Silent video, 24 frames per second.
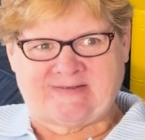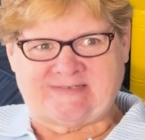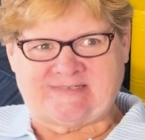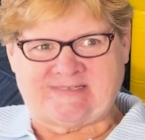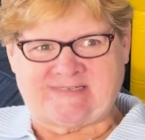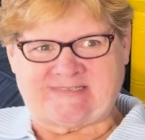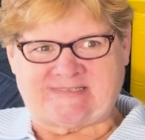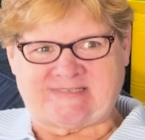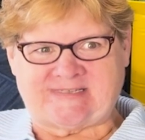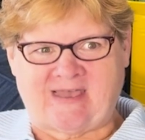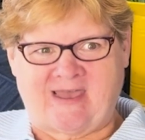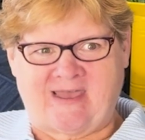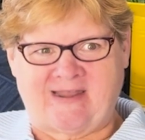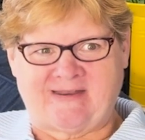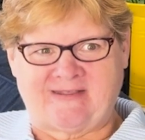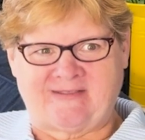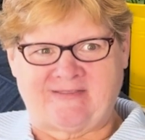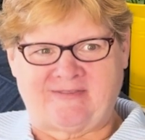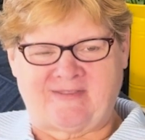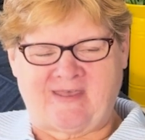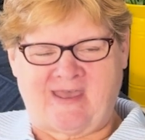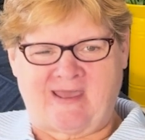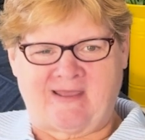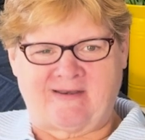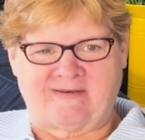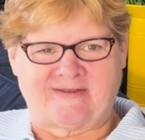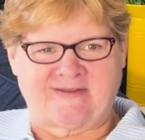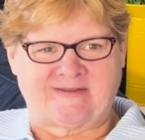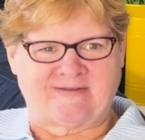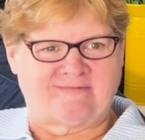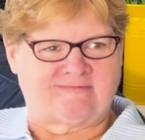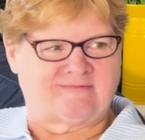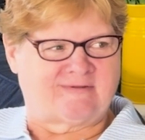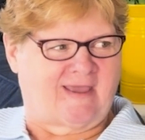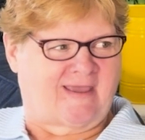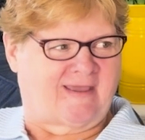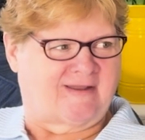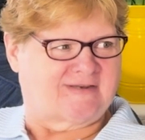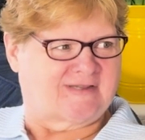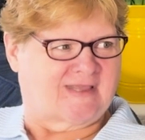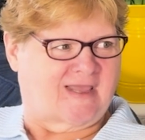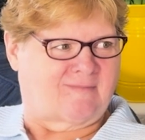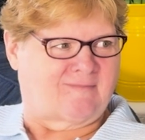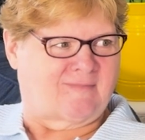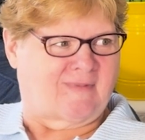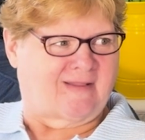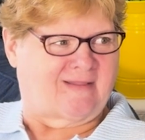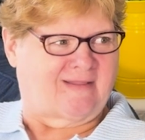decided that I had to
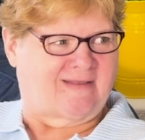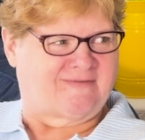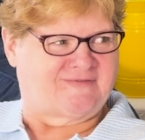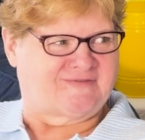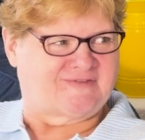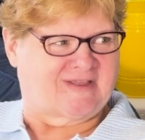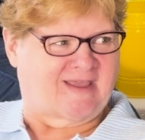get my life